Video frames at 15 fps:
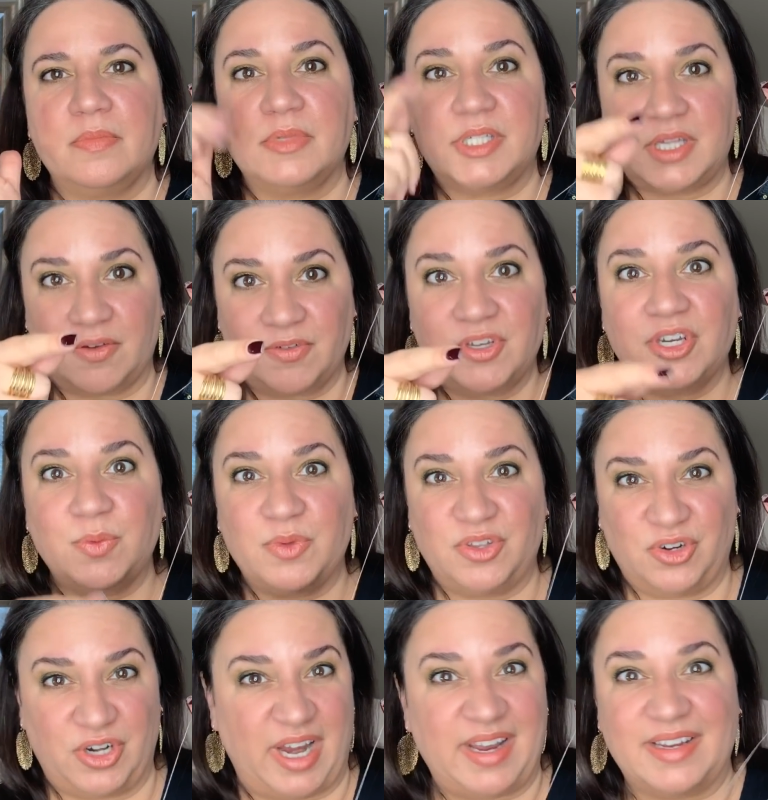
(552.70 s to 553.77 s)
stuff you do with
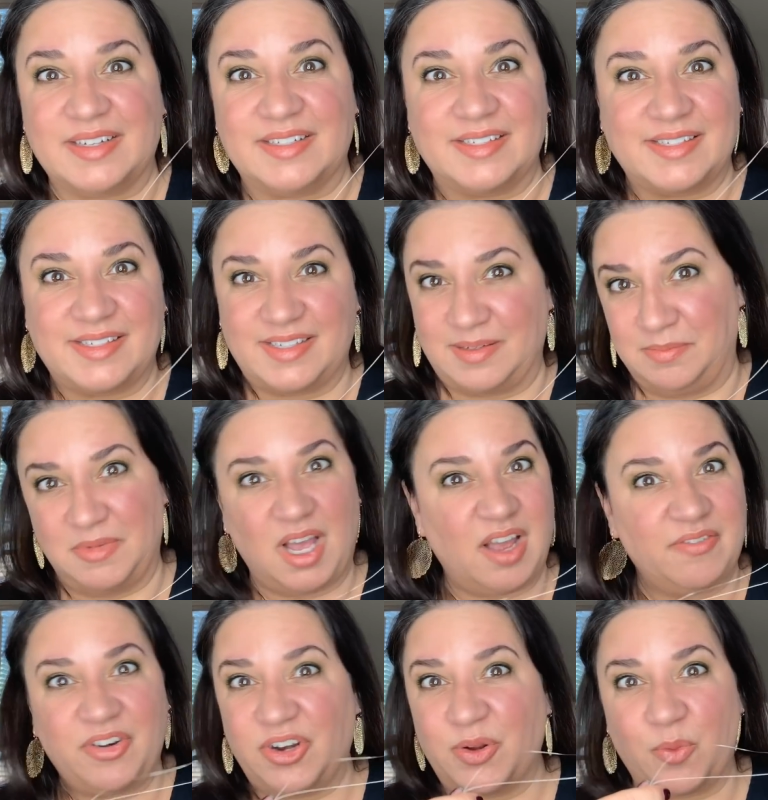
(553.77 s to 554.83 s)
your hands. I'm
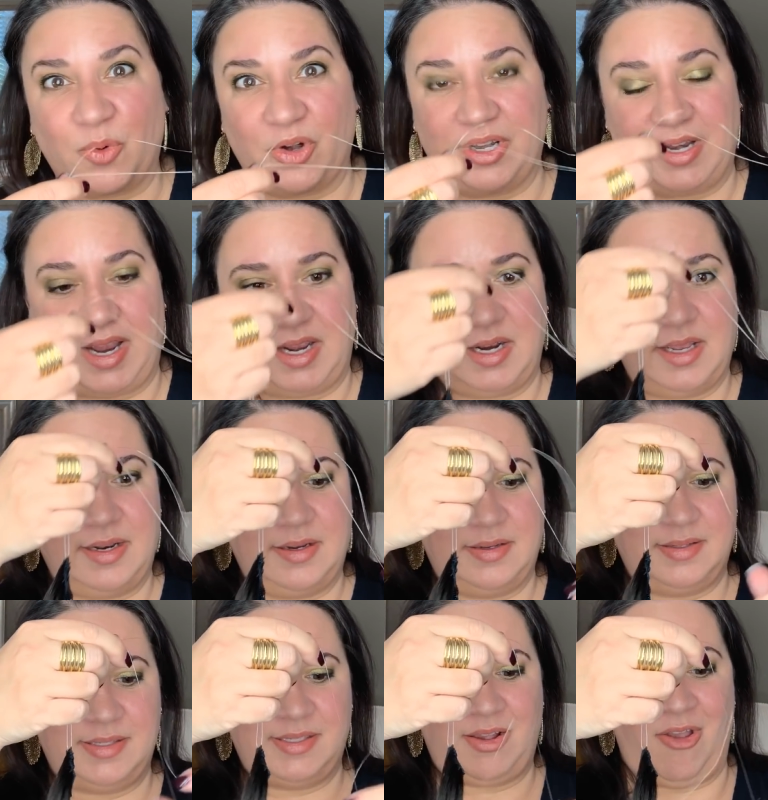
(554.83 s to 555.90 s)
not very coordinated.
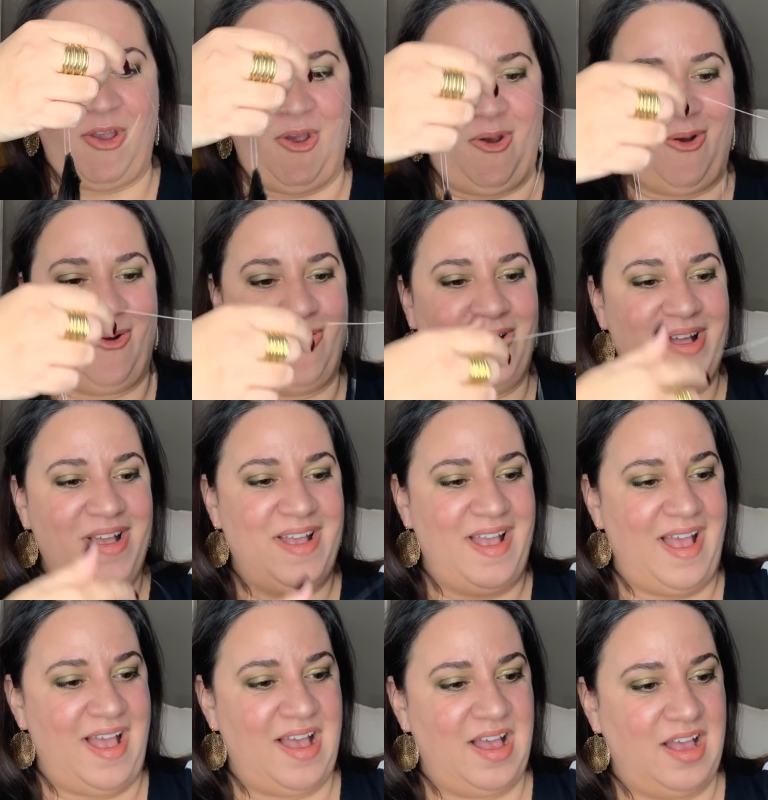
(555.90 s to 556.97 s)
So
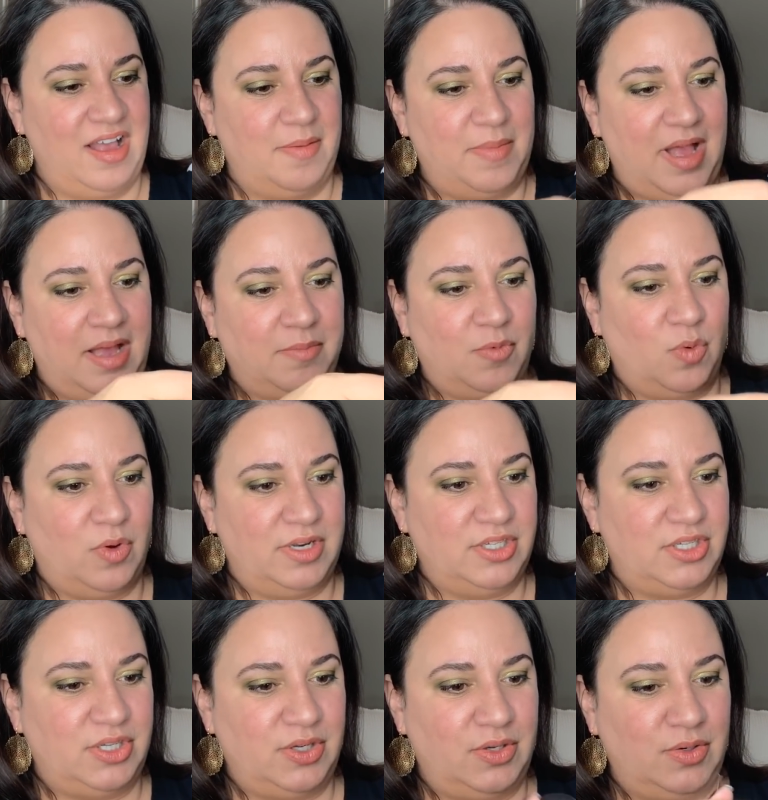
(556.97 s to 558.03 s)
I'm going
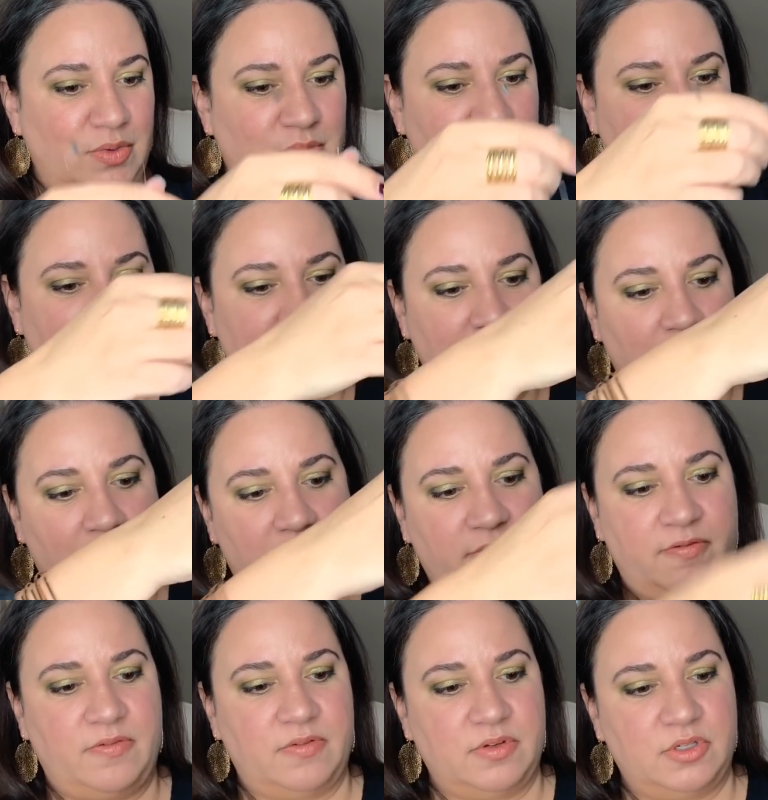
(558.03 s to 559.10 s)
to take it
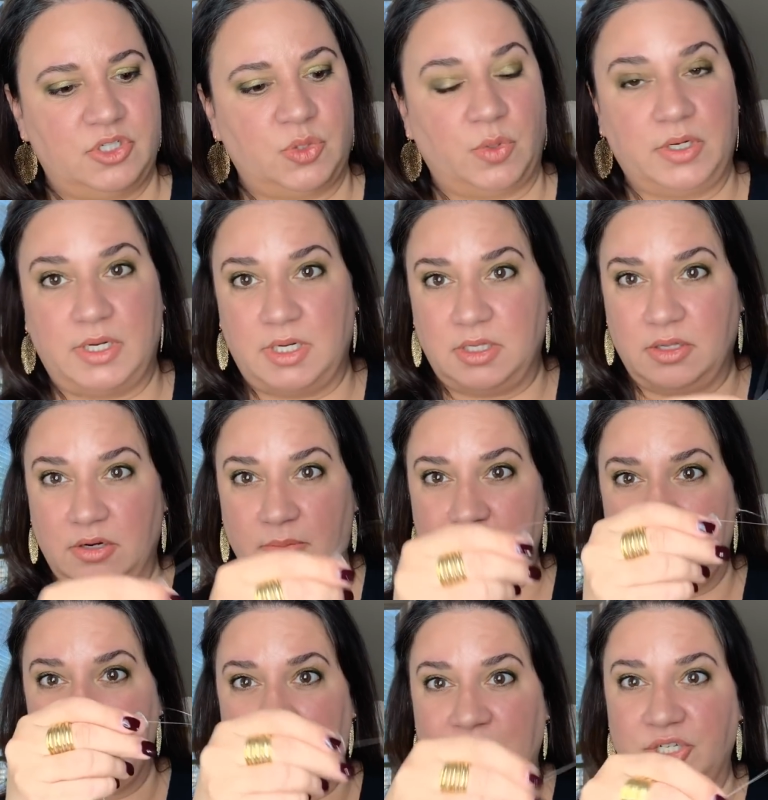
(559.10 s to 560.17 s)
off, shorten it a little
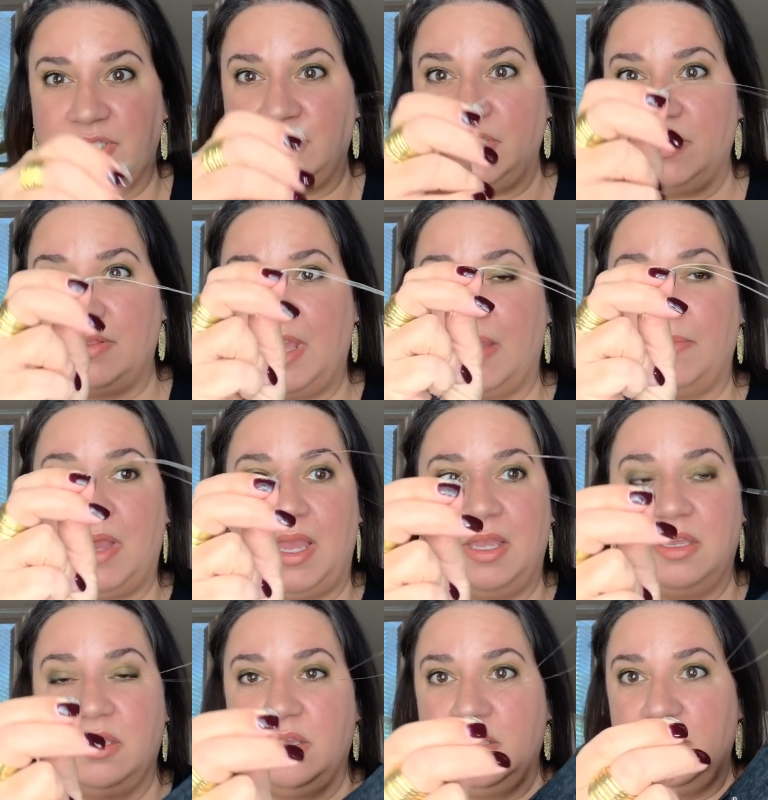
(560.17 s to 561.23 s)
bit, and I just do that by